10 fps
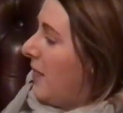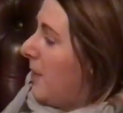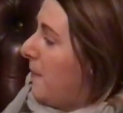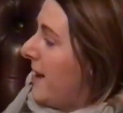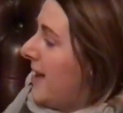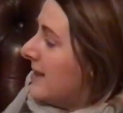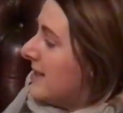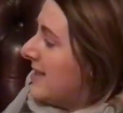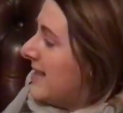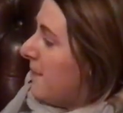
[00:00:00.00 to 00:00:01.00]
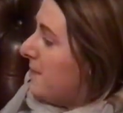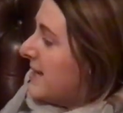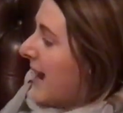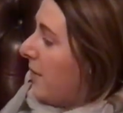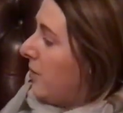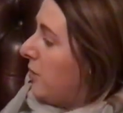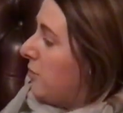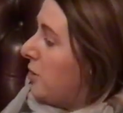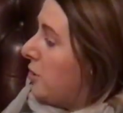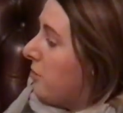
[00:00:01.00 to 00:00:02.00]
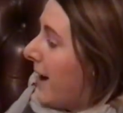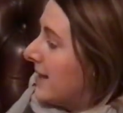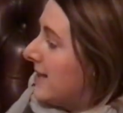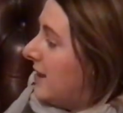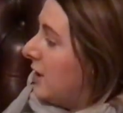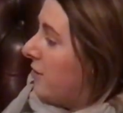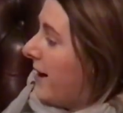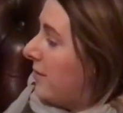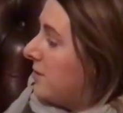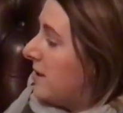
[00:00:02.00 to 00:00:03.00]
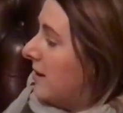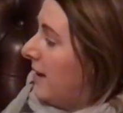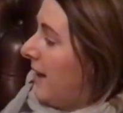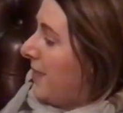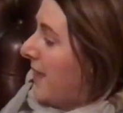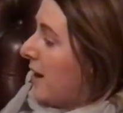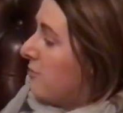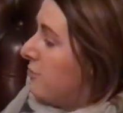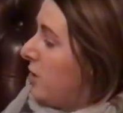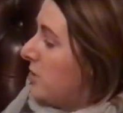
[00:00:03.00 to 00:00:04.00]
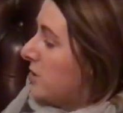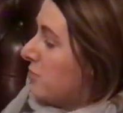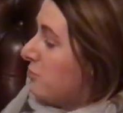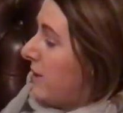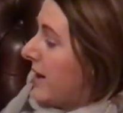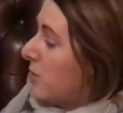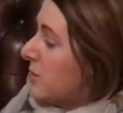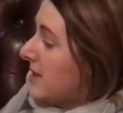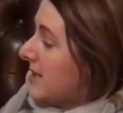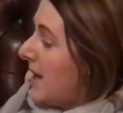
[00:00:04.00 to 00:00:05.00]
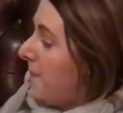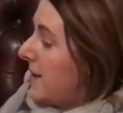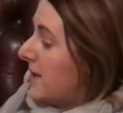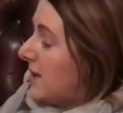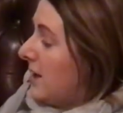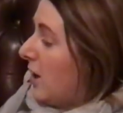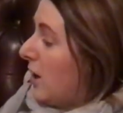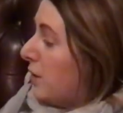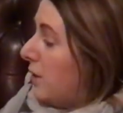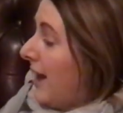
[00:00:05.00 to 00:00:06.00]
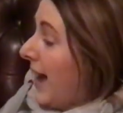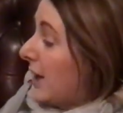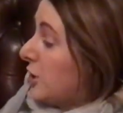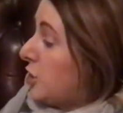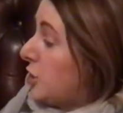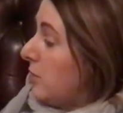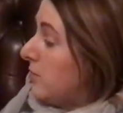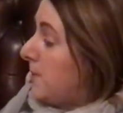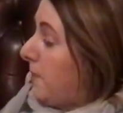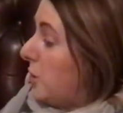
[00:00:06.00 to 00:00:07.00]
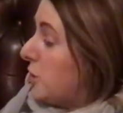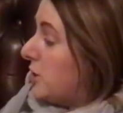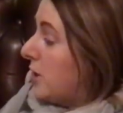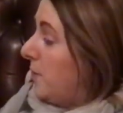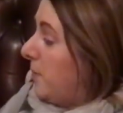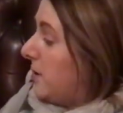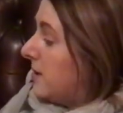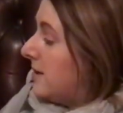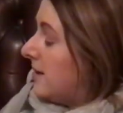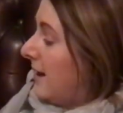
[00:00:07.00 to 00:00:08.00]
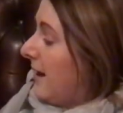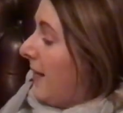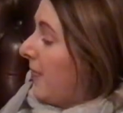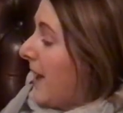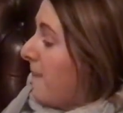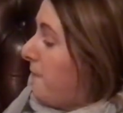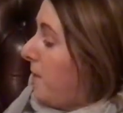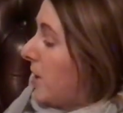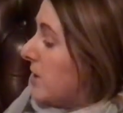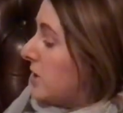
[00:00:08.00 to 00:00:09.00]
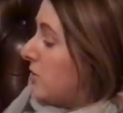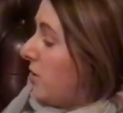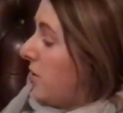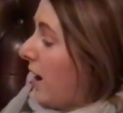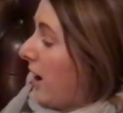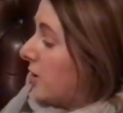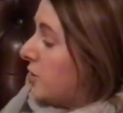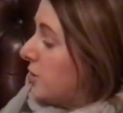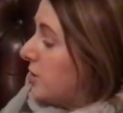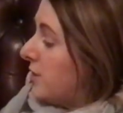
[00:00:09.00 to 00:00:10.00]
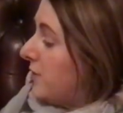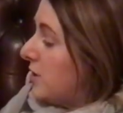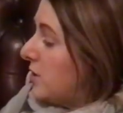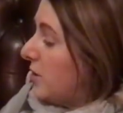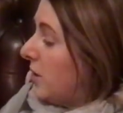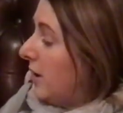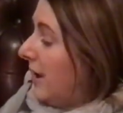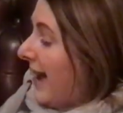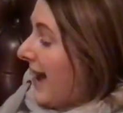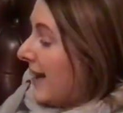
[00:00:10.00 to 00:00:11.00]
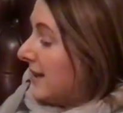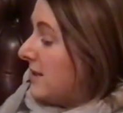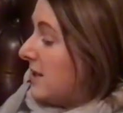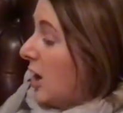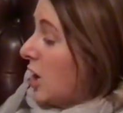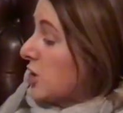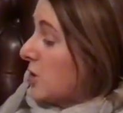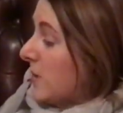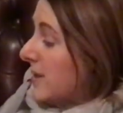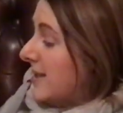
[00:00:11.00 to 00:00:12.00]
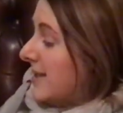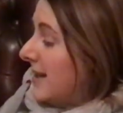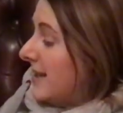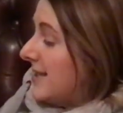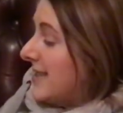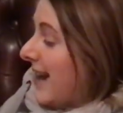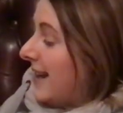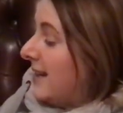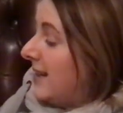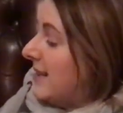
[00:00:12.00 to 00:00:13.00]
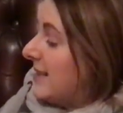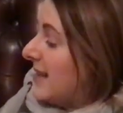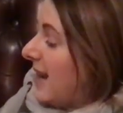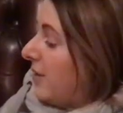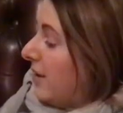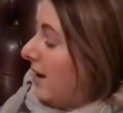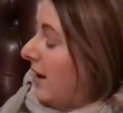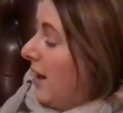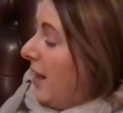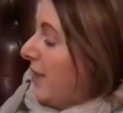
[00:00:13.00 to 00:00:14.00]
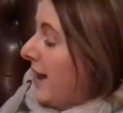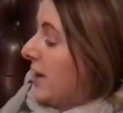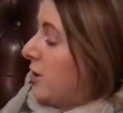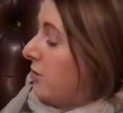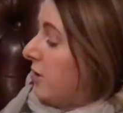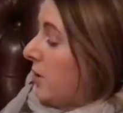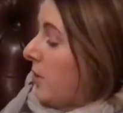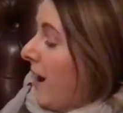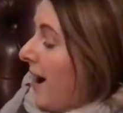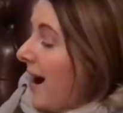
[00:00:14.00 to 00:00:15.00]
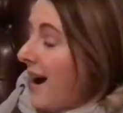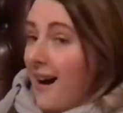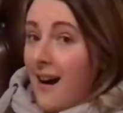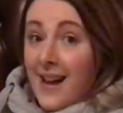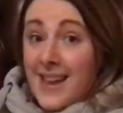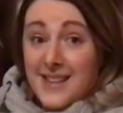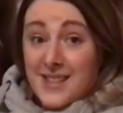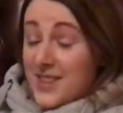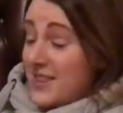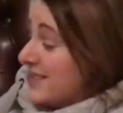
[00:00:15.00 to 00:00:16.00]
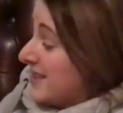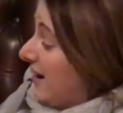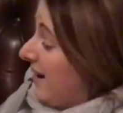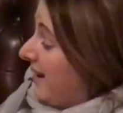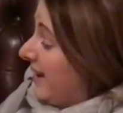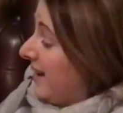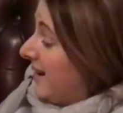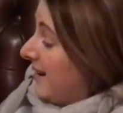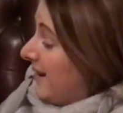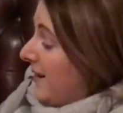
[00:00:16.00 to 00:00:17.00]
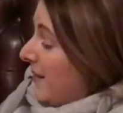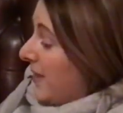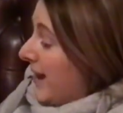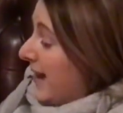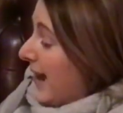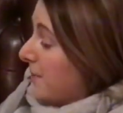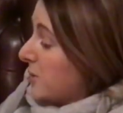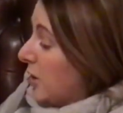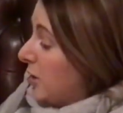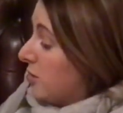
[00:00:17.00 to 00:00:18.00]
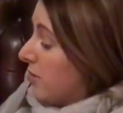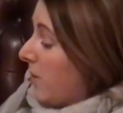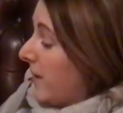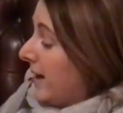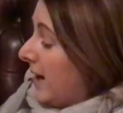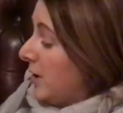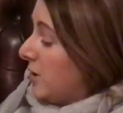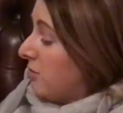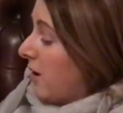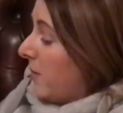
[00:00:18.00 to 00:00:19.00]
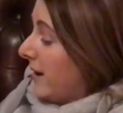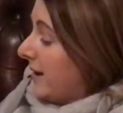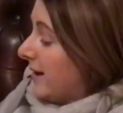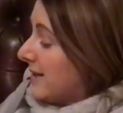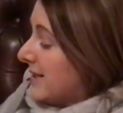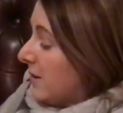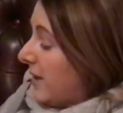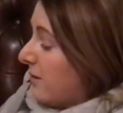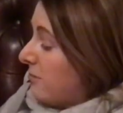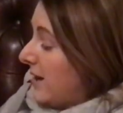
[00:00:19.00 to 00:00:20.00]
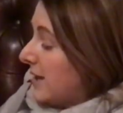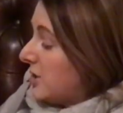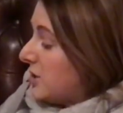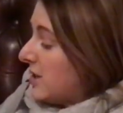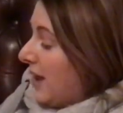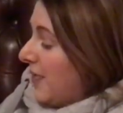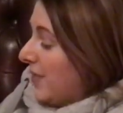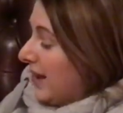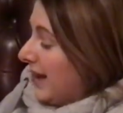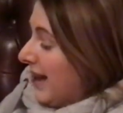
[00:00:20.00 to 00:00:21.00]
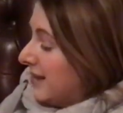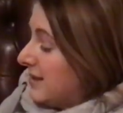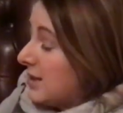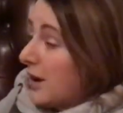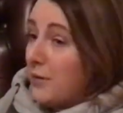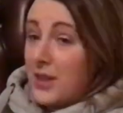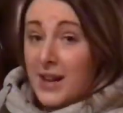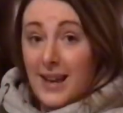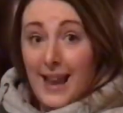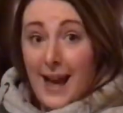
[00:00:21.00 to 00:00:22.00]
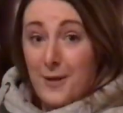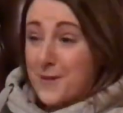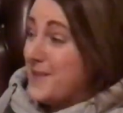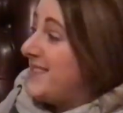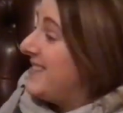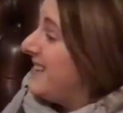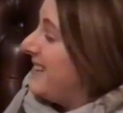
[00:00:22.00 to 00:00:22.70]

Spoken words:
The beans slipped down through cracks in the ground. Their roots wriggled deep into the earth and shoots pushed upwards. They burst through the hard crust of the soil and, twisting and tangling together, they grew high into the sky. They kept on growing and growing until they reached the land of the clouds.